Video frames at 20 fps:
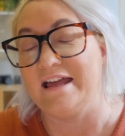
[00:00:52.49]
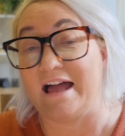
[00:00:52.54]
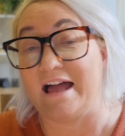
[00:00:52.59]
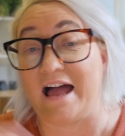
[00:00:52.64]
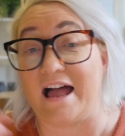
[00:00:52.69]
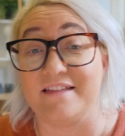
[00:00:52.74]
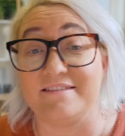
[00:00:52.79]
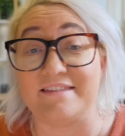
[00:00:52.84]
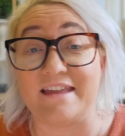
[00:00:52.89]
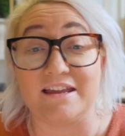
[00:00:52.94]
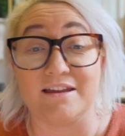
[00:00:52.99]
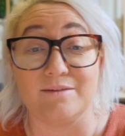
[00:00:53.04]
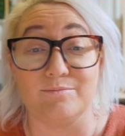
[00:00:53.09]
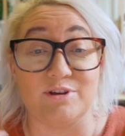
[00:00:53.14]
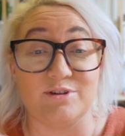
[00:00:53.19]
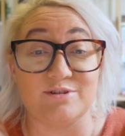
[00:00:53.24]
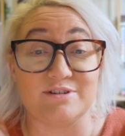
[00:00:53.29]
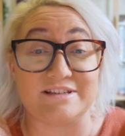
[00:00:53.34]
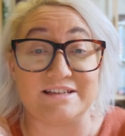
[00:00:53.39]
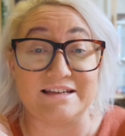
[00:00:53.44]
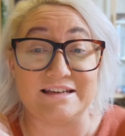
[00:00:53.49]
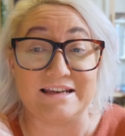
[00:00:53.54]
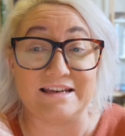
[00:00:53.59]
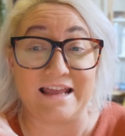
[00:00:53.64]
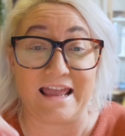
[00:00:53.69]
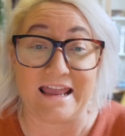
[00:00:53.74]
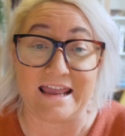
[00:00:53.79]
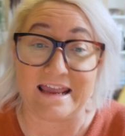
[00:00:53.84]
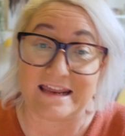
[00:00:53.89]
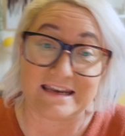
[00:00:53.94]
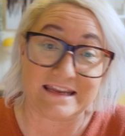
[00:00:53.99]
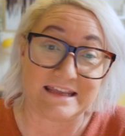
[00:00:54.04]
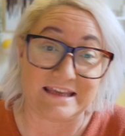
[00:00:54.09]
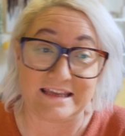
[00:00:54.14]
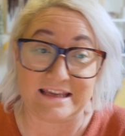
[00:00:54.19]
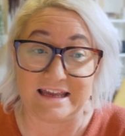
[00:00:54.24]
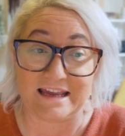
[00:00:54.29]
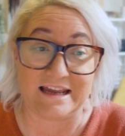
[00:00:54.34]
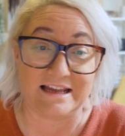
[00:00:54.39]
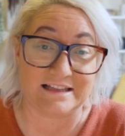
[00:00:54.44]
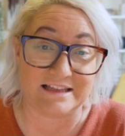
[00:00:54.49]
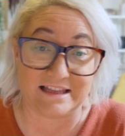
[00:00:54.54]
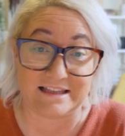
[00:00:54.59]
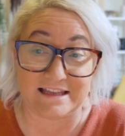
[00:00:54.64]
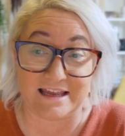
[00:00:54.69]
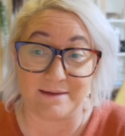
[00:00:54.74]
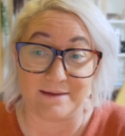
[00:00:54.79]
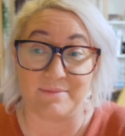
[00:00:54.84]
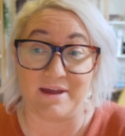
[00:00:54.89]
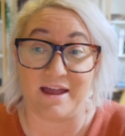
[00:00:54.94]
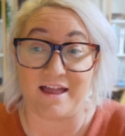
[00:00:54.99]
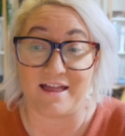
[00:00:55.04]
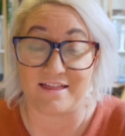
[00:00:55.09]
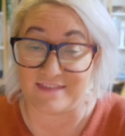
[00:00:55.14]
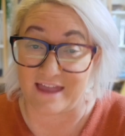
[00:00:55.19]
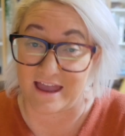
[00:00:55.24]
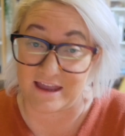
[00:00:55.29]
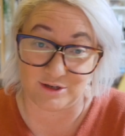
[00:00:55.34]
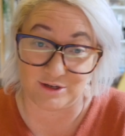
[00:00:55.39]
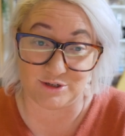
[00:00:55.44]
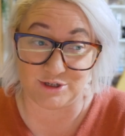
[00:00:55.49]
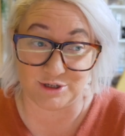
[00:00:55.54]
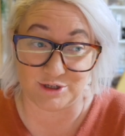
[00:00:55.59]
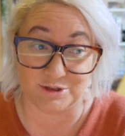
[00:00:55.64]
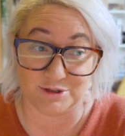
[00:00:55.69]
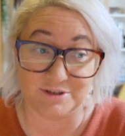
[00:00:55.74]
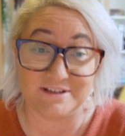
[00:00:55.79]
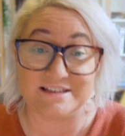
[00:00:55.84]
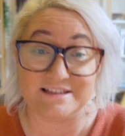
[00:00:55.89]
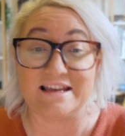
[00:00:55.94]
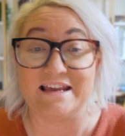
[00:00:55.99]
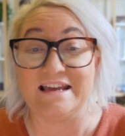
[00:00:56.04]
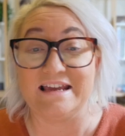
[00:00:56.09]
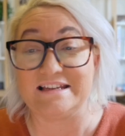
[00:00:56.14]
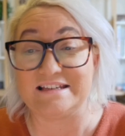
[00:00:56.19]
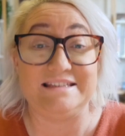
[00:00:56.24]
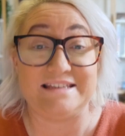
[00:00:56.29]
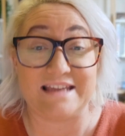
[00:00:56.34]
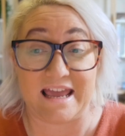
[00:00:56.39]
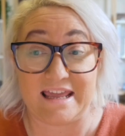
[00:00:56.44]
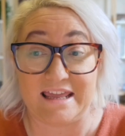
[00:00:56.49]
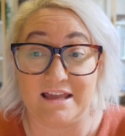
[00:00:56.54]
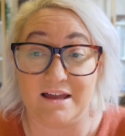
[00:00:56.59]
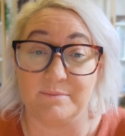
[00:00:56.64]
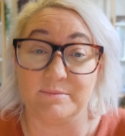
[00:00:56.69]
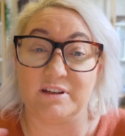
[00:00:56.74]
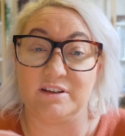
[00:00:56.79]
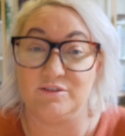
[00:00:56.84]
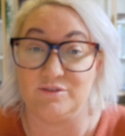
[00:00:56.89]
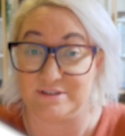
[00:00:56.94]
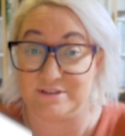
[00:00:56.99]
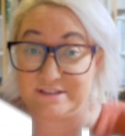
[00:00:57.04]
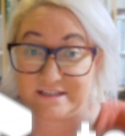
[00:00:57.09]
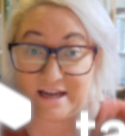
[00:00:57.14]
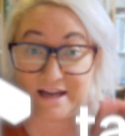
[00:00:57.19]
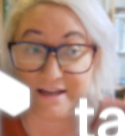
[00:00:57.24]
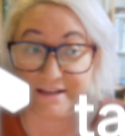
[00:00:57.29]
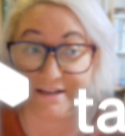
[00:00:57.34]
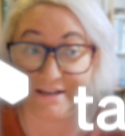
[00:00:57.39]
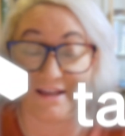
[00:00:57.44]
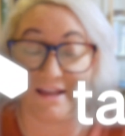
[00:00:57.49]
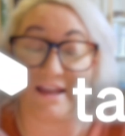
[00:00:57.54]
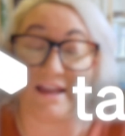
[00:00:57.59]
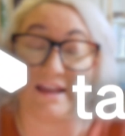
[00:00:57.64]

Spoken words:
They can be used in any LLM that you choose. Today, I'm going to use Tana